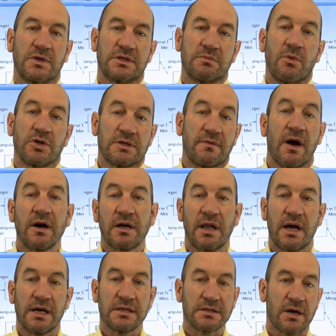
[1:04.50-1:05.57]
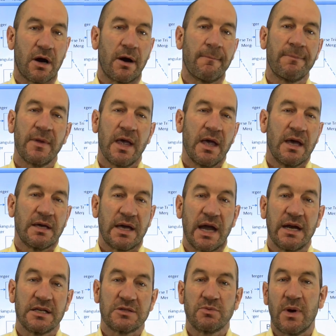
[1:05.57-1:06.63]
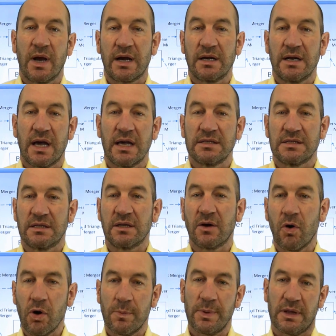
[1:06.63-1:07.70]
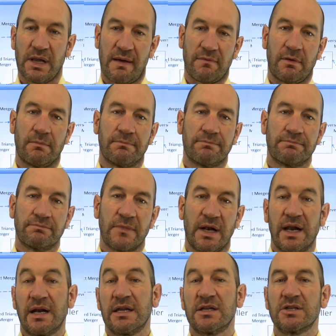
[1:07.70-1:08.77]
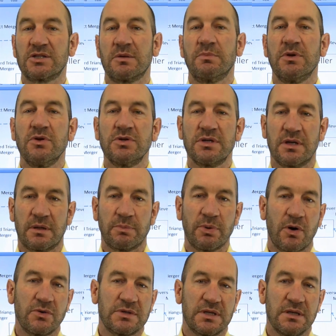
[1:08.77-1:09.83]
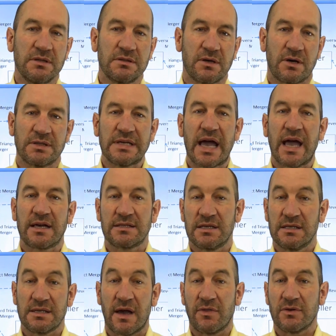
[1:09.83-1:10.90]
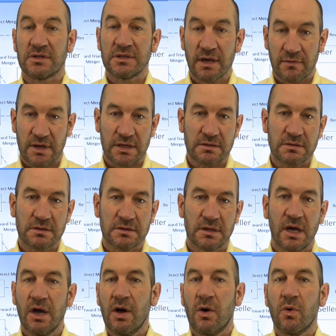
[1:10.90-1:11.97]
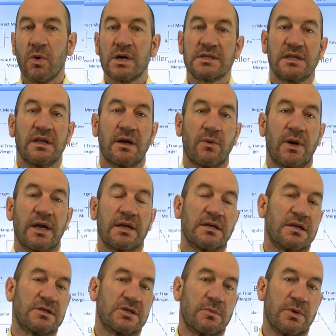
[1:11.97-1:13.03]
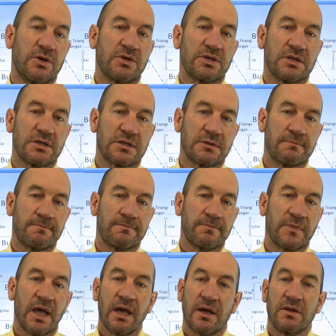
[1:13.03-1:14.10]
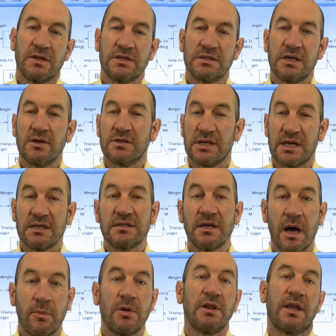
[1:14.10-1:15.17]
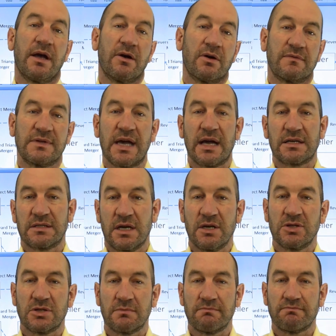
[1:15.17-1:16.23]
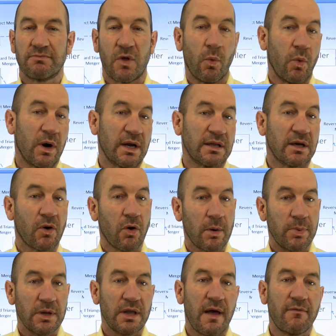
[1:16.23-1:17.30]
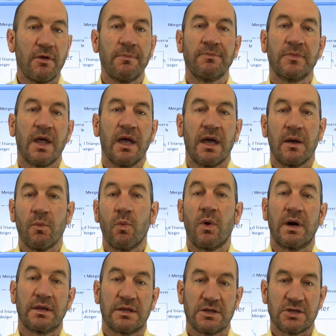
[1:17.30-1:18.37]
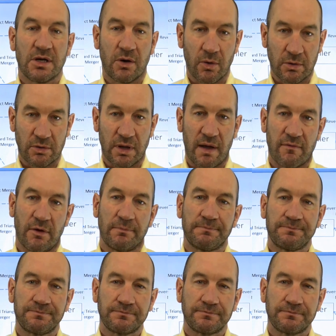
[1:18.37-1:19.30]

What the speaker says: which most of our clients are, gain is recognized at the corporate level, and any distribution of the proceeds are taxed as either dividends or as liquidating distributions. This yields a double layer of taxation, one at the corporate level and one at the shareholder level.